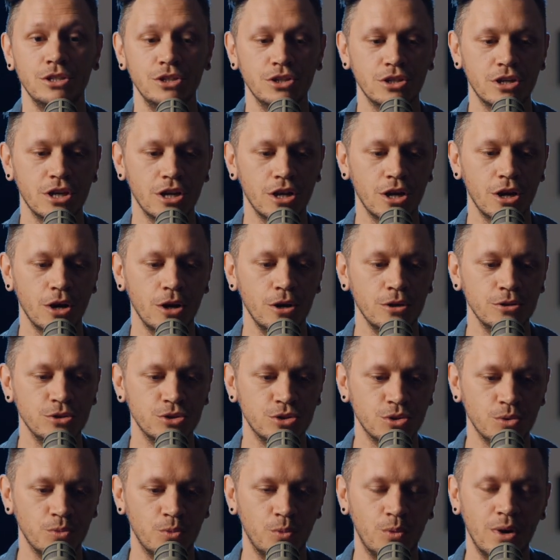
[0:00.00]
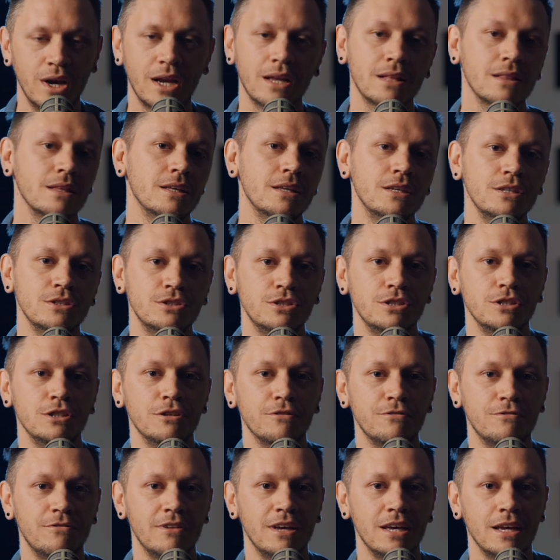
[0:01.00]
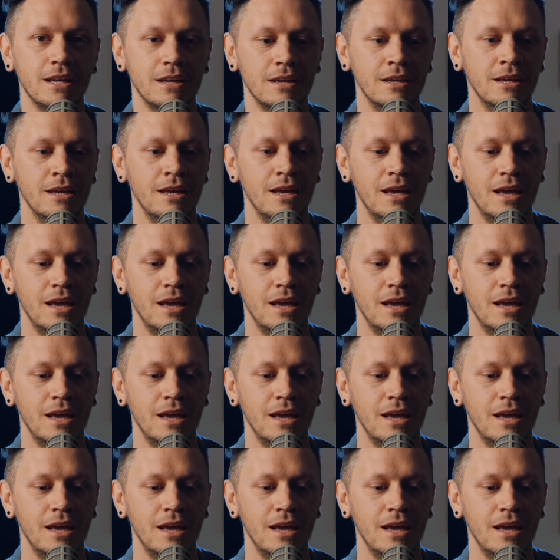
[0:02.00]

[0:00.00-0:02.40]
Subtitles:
you can go directly to your fan